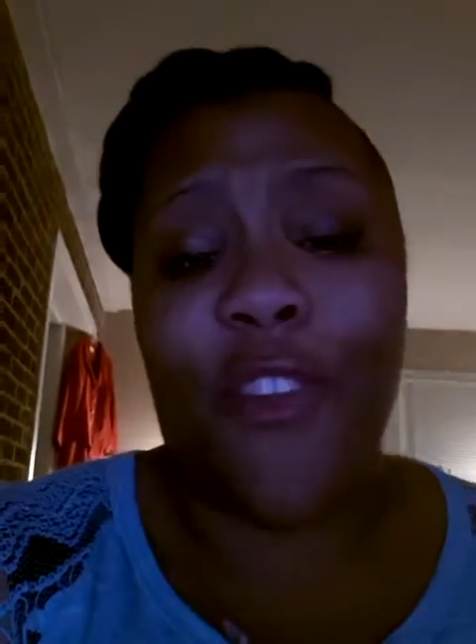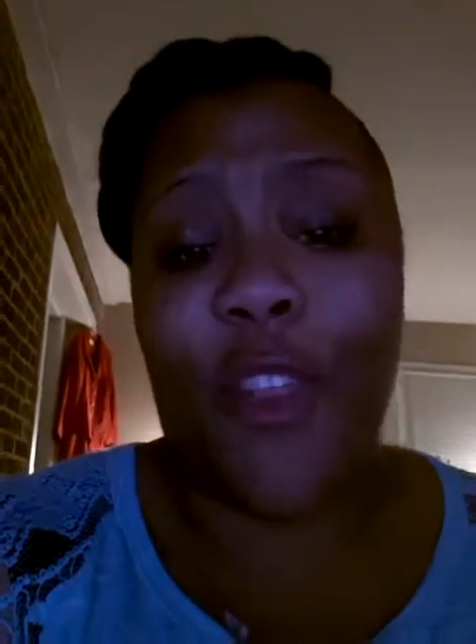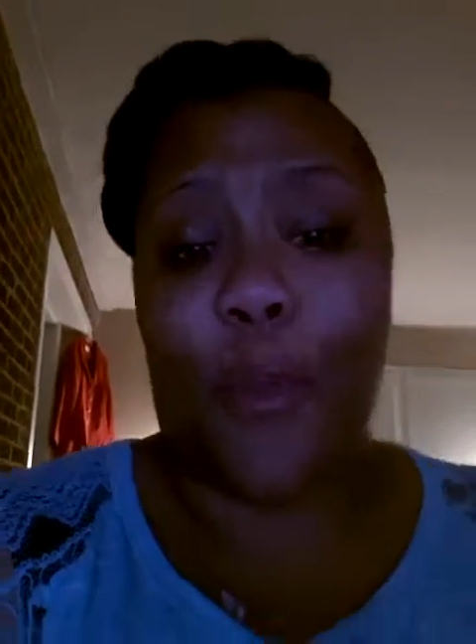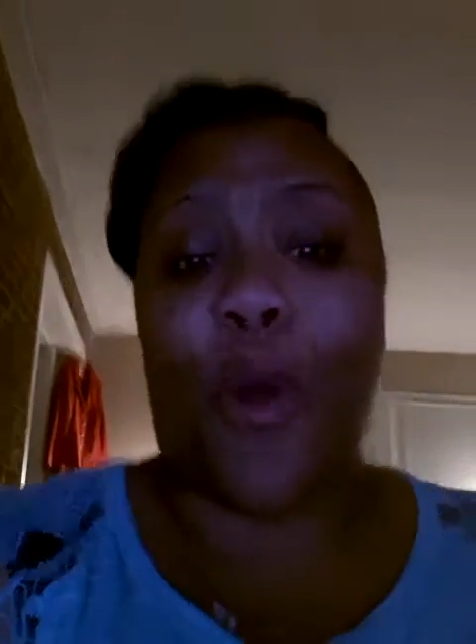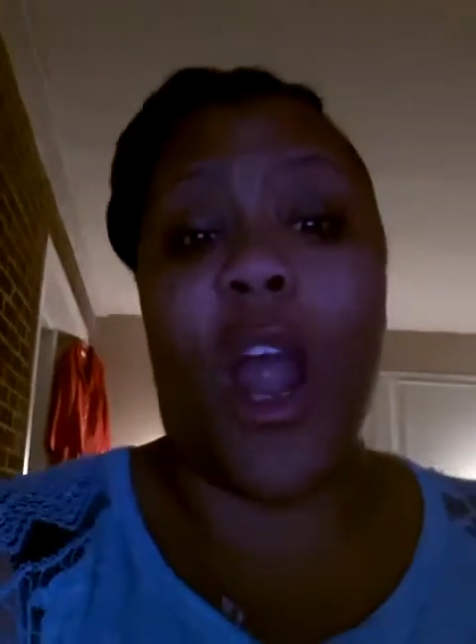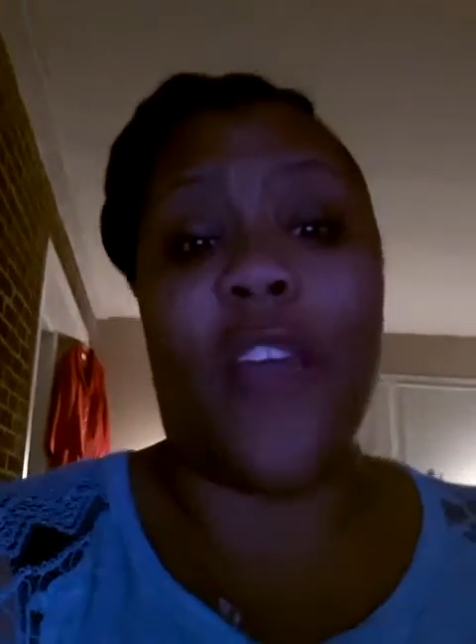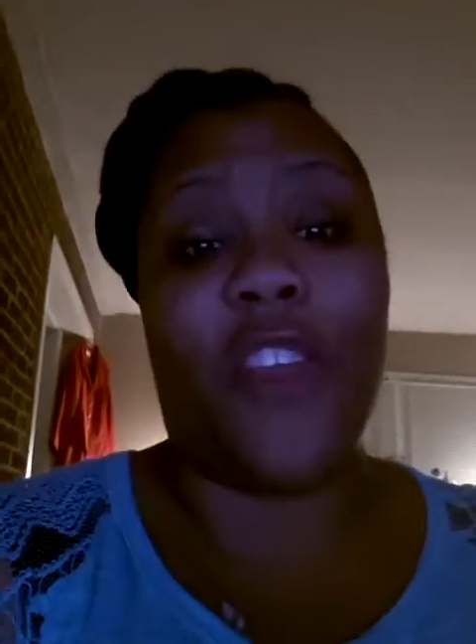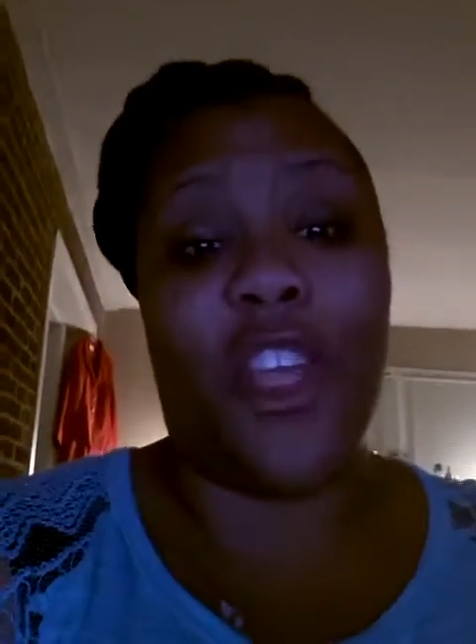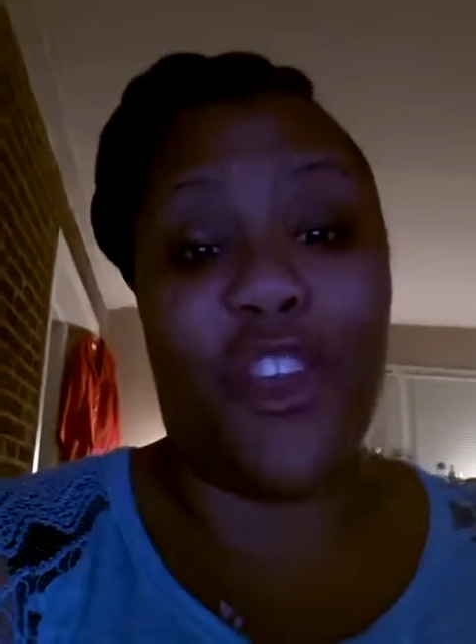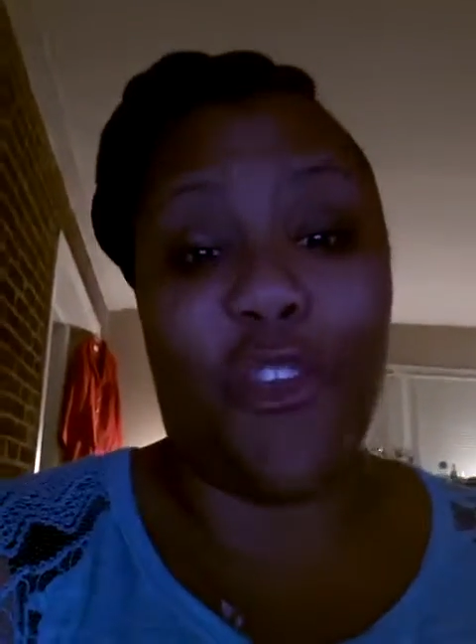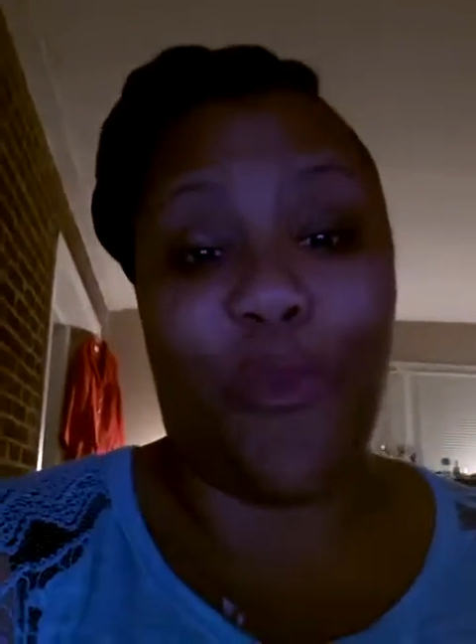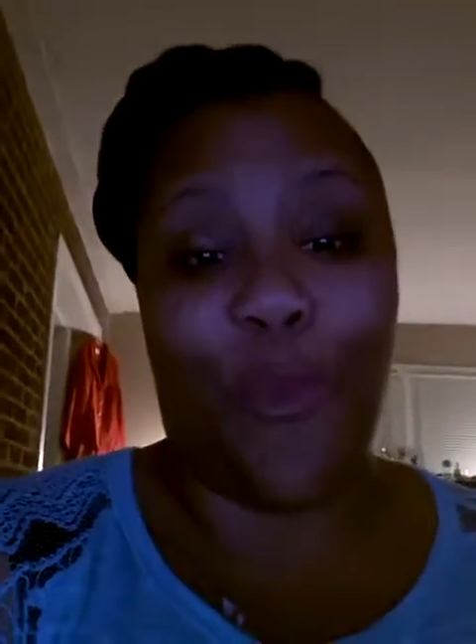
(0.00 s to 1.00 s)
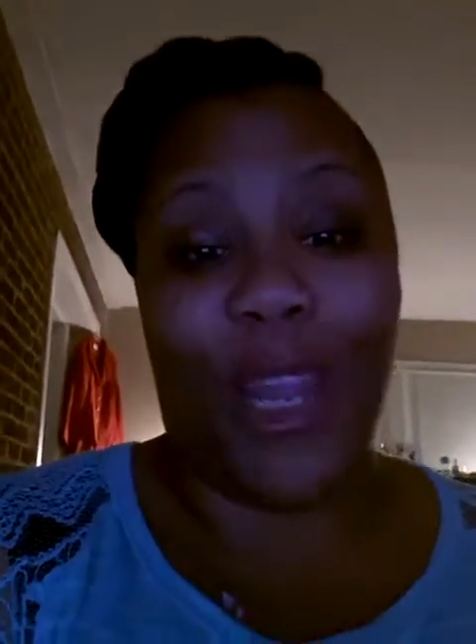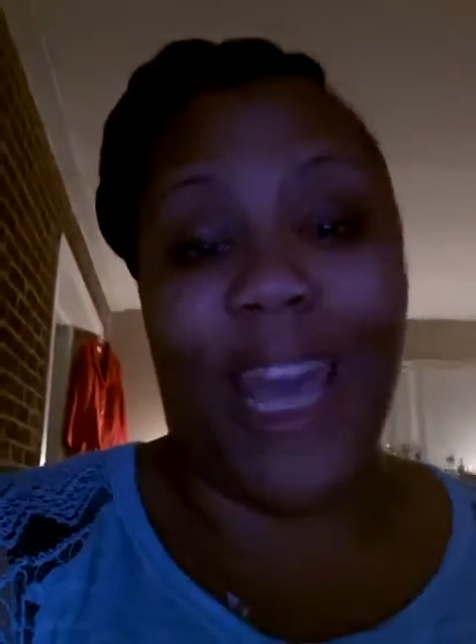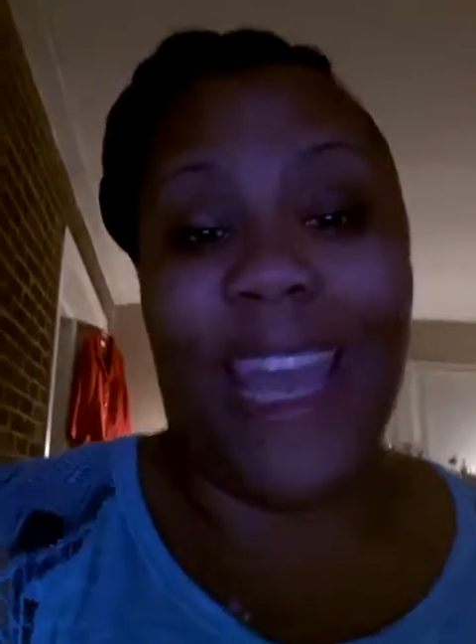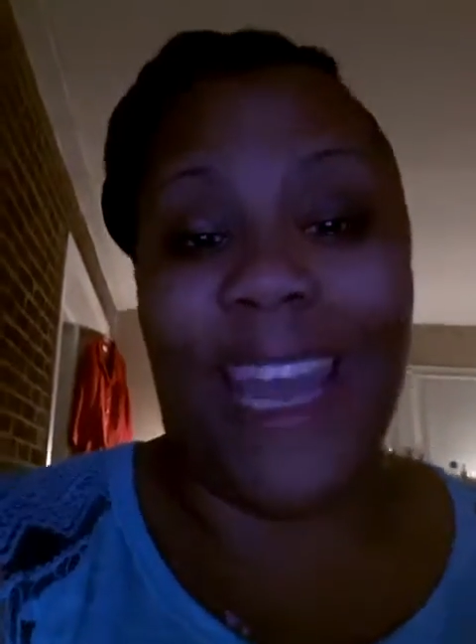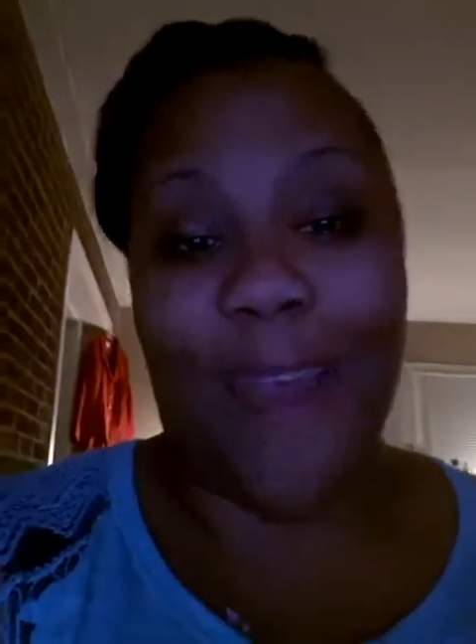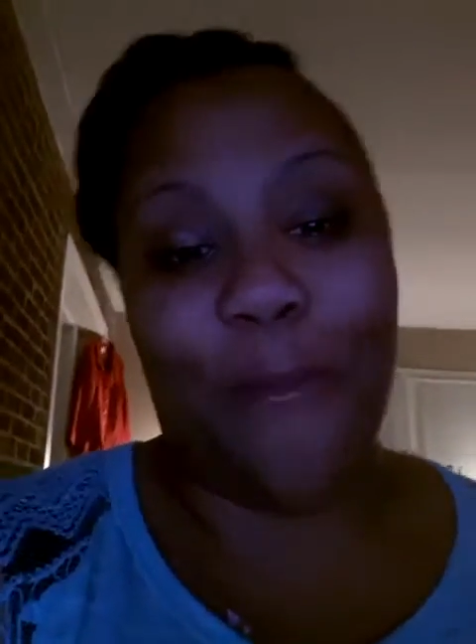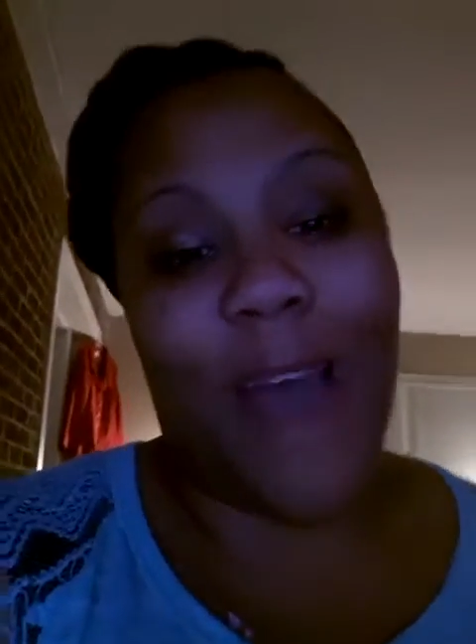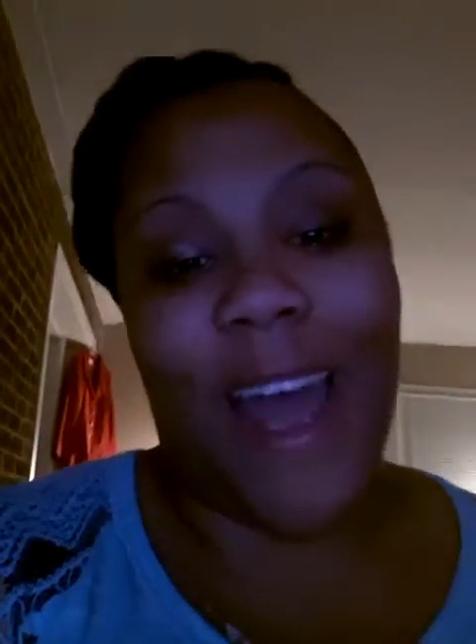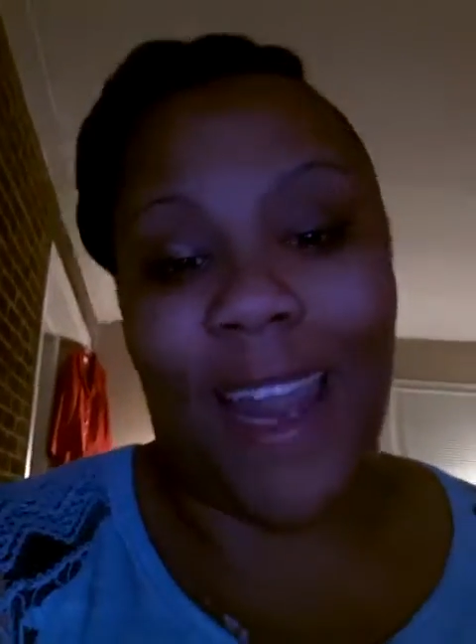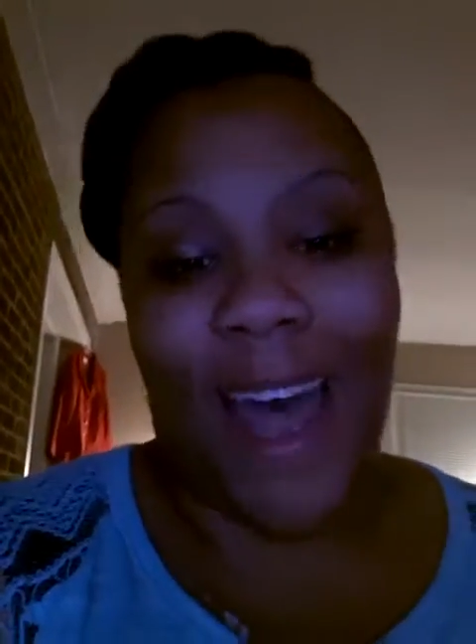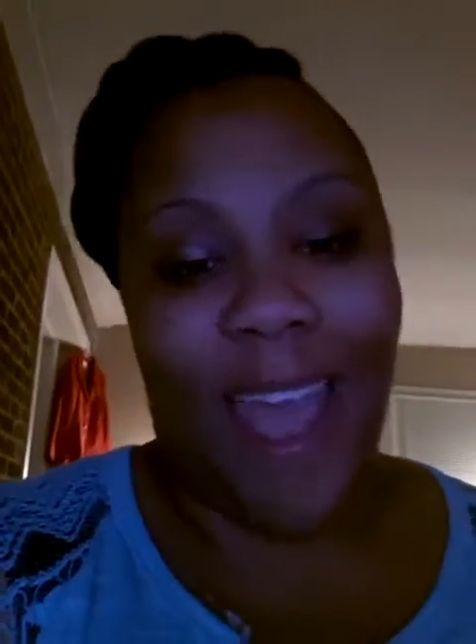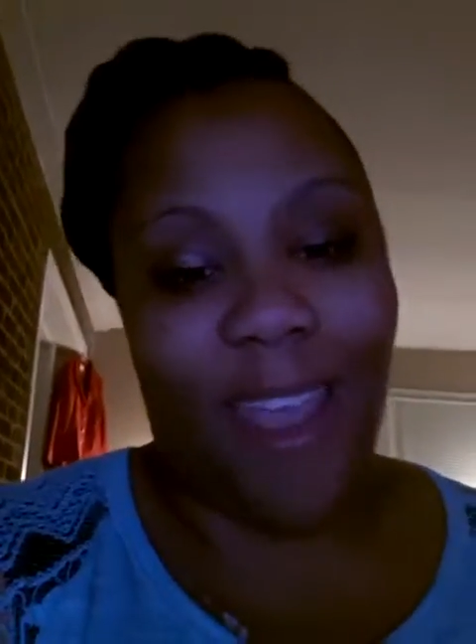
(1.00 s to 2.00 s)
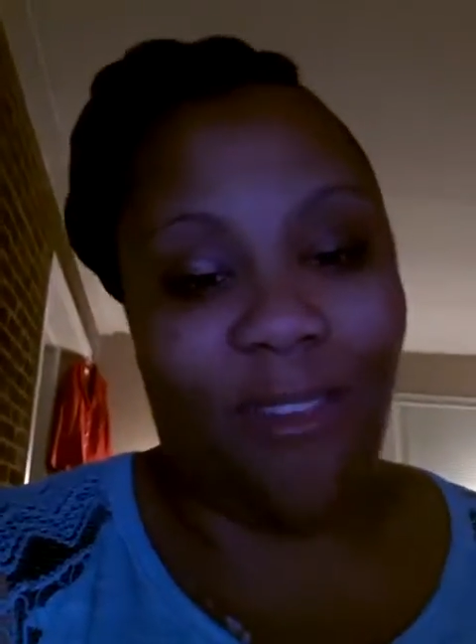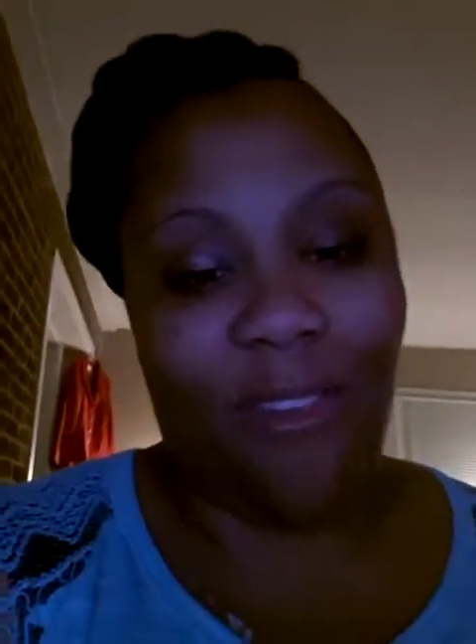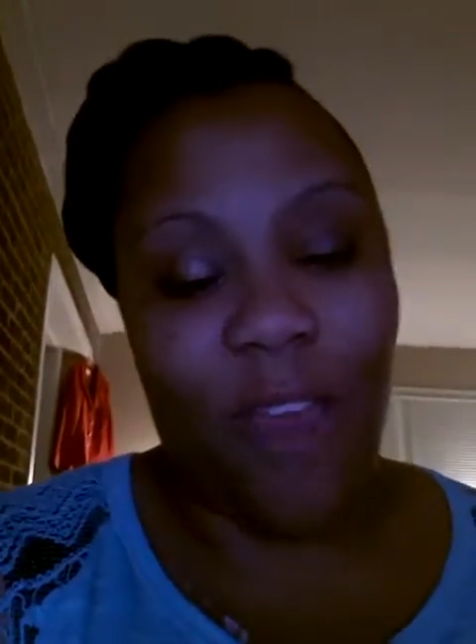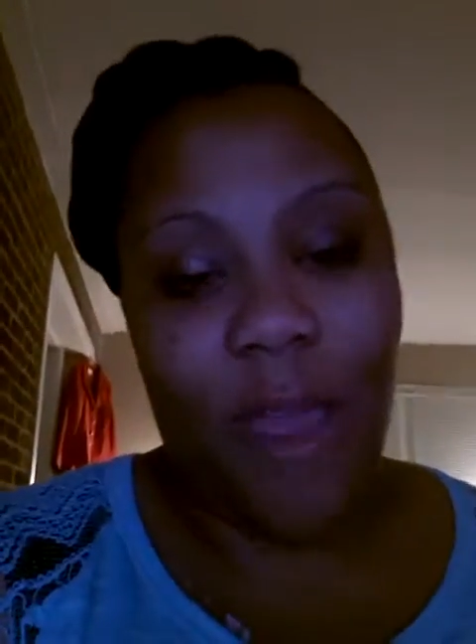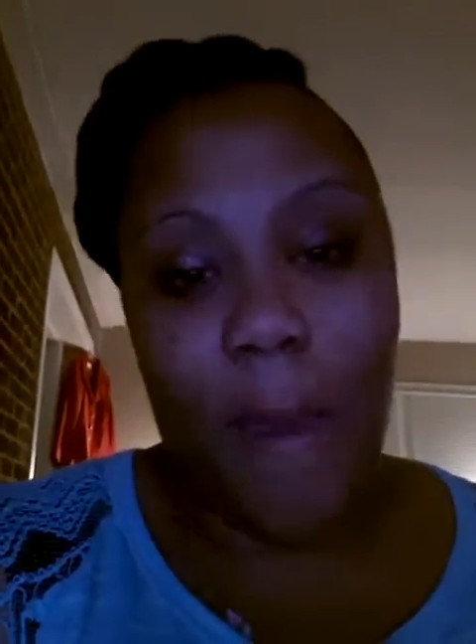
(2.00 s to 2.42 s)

for the part that you've played in my life.